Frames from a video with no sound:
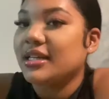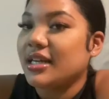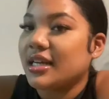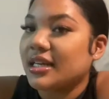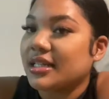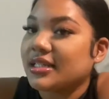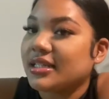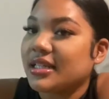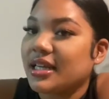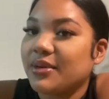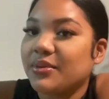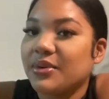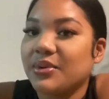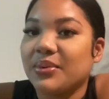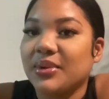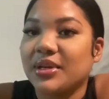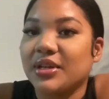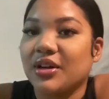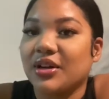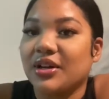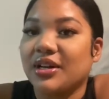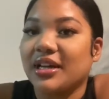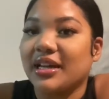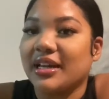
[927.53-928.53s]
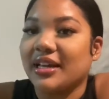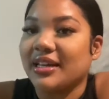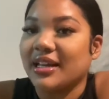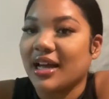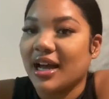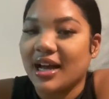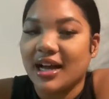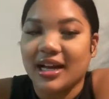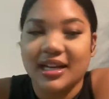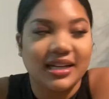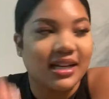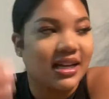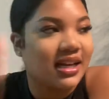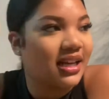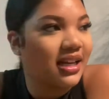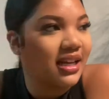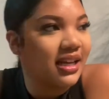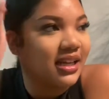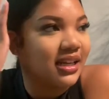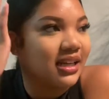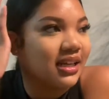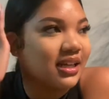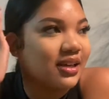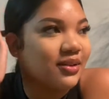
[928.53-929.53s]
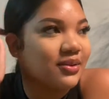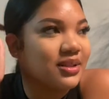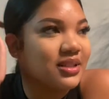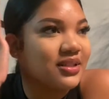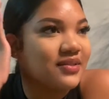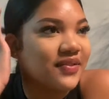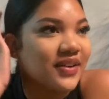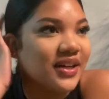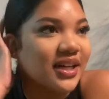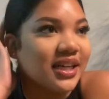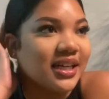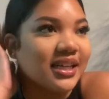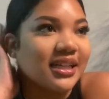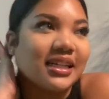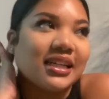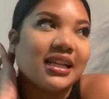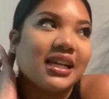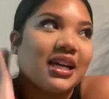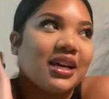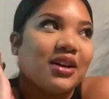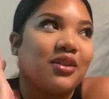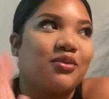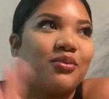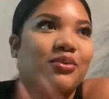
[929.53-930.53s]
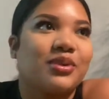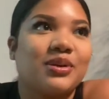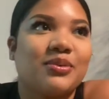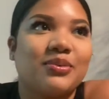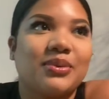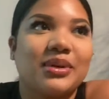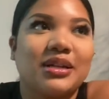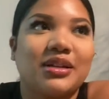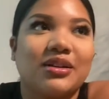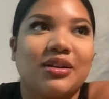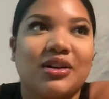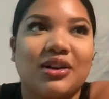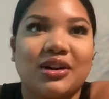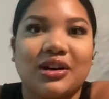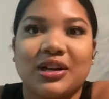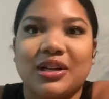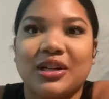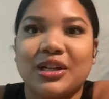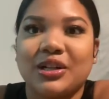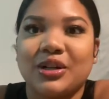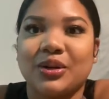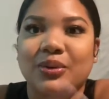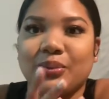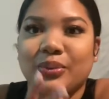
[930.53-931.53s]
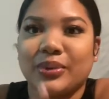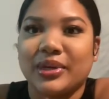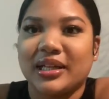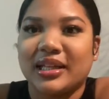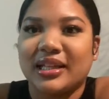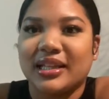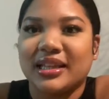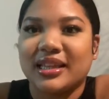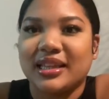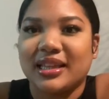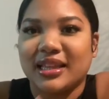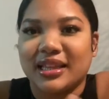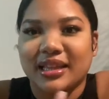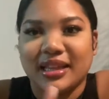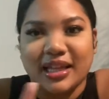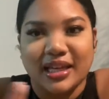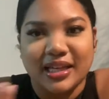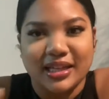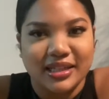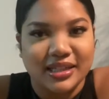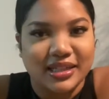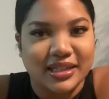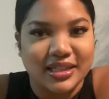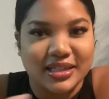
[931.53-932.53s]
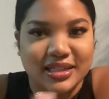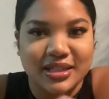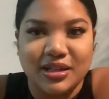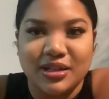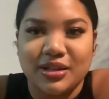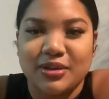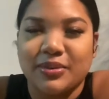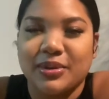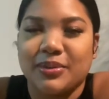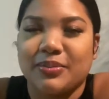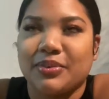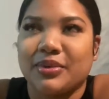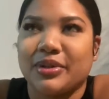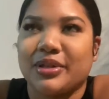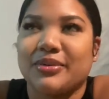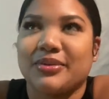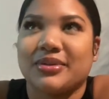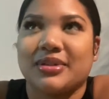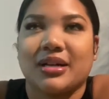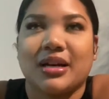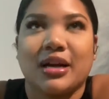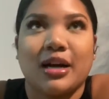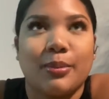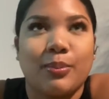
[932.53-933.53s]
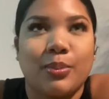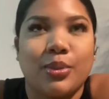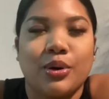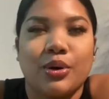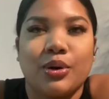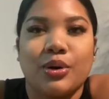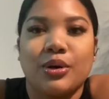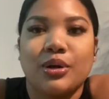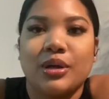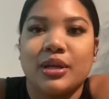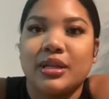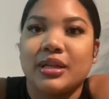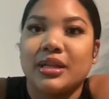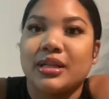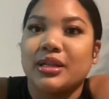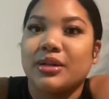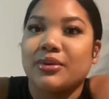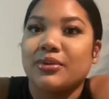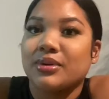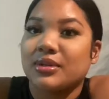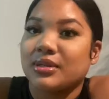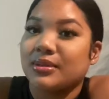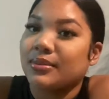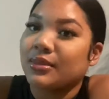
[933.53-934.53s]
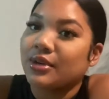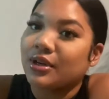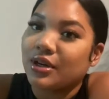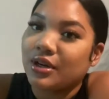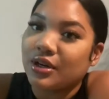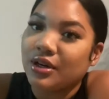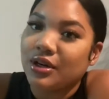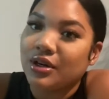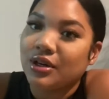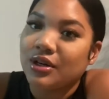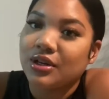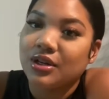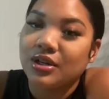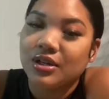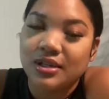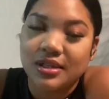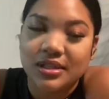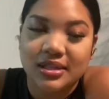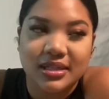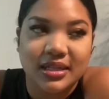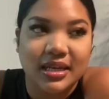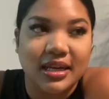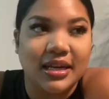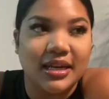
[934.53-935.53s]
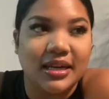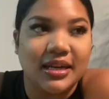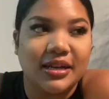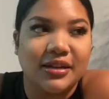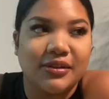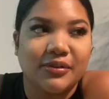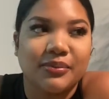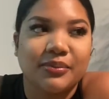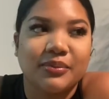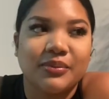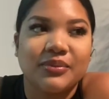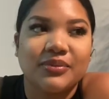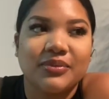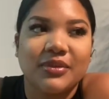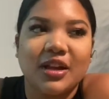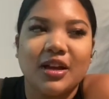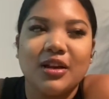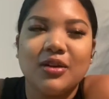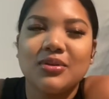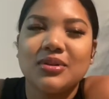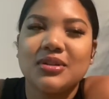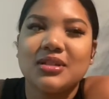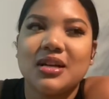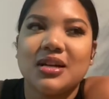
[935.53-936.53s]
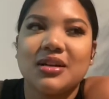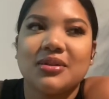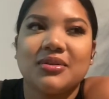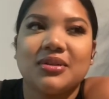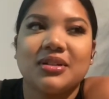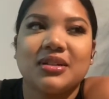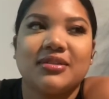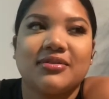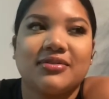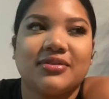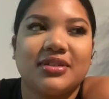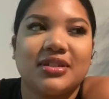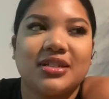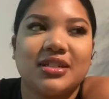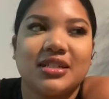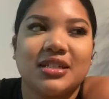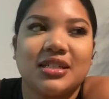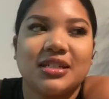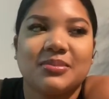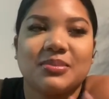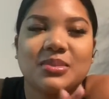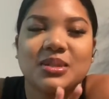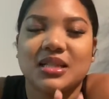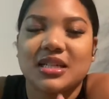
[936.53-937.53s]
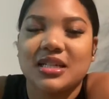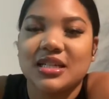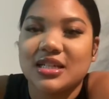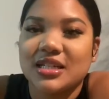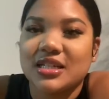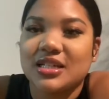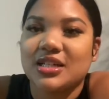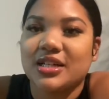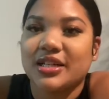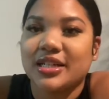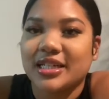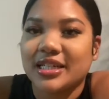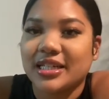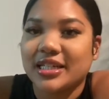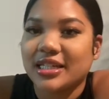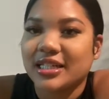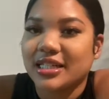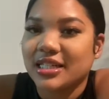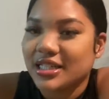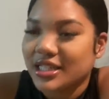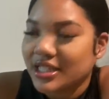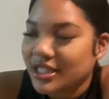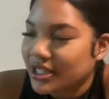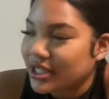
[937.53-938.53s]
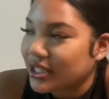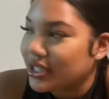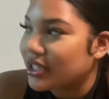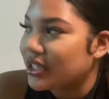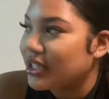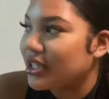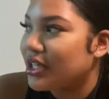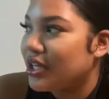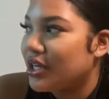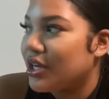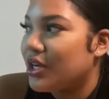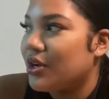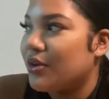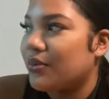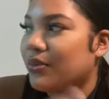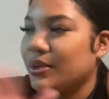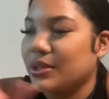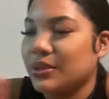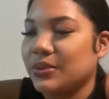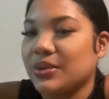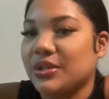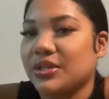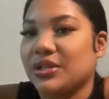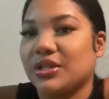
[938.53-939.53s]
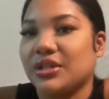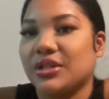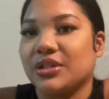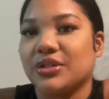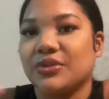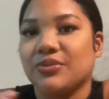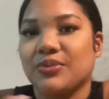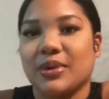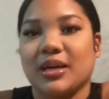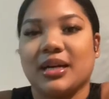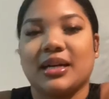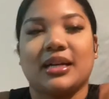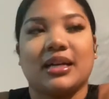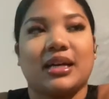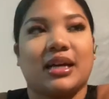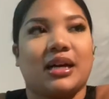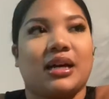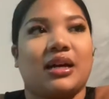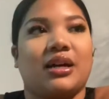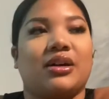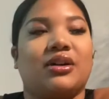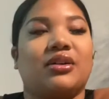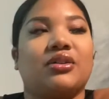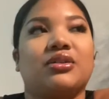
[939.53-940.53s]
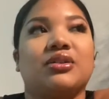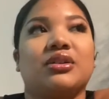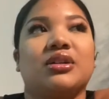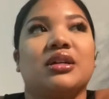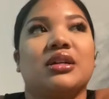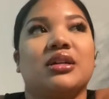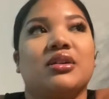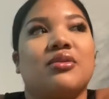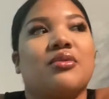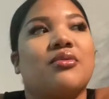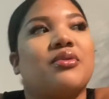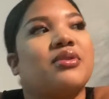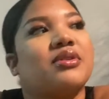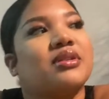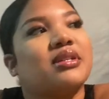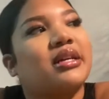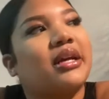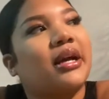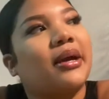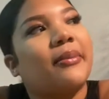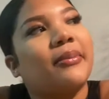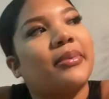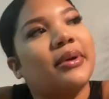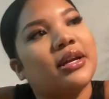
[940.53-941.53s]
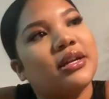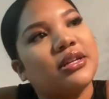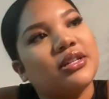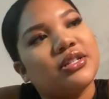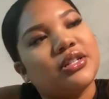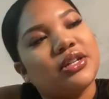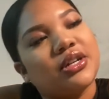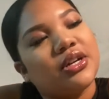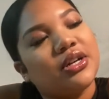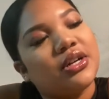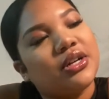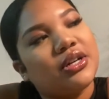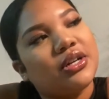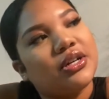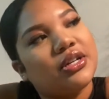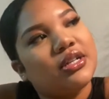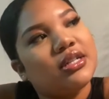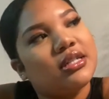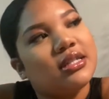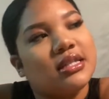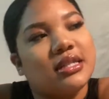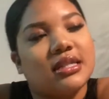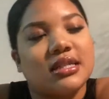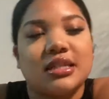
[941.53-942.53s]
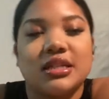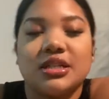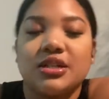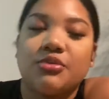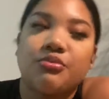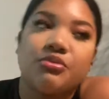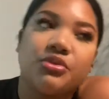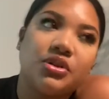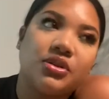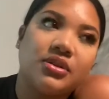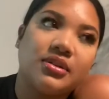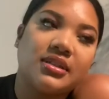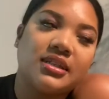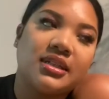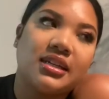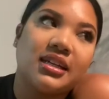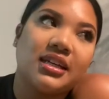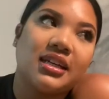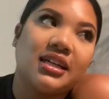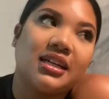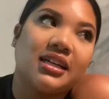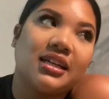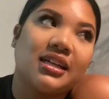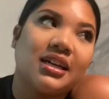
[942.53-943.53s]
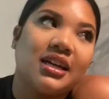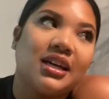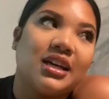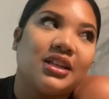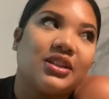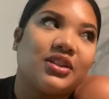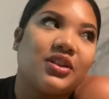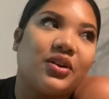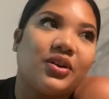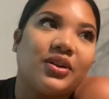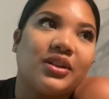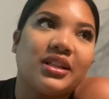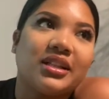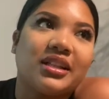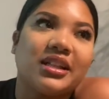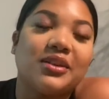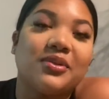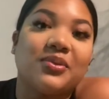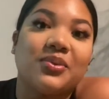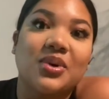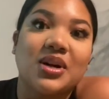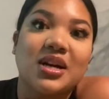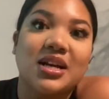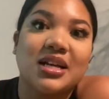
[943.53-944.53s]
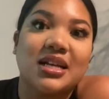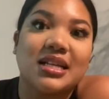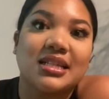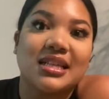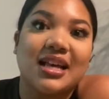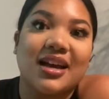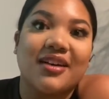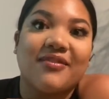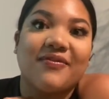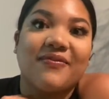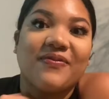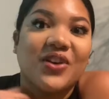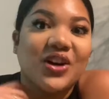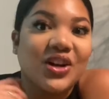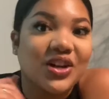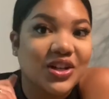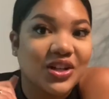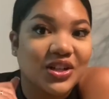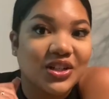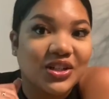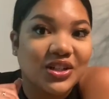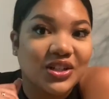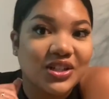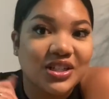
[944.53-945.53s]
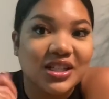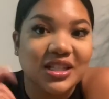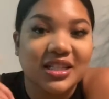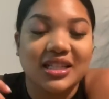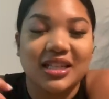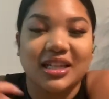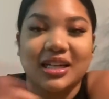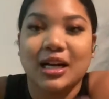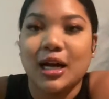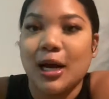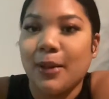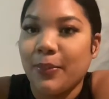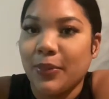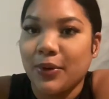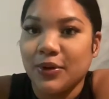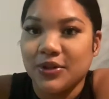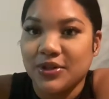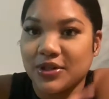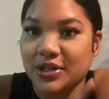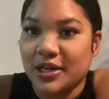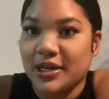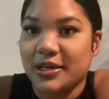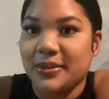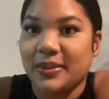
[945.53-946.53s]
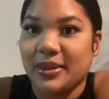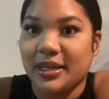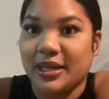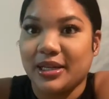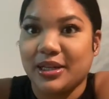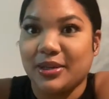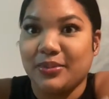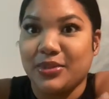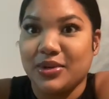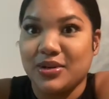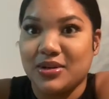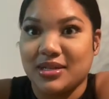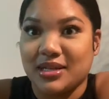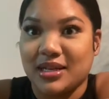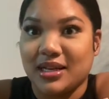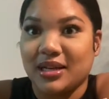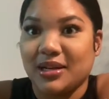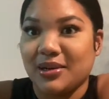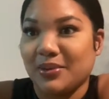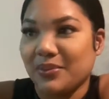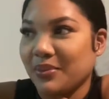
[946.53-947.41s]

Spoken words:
Next day we went on a yacht and it was fun. We went on with like these other people. There was a couple and then there were some girls and it was awkward at first, but then it started to get chill. Once we started riding out, we were taking pictures, listening to music. The only thing was, at first, the couple started playing the music.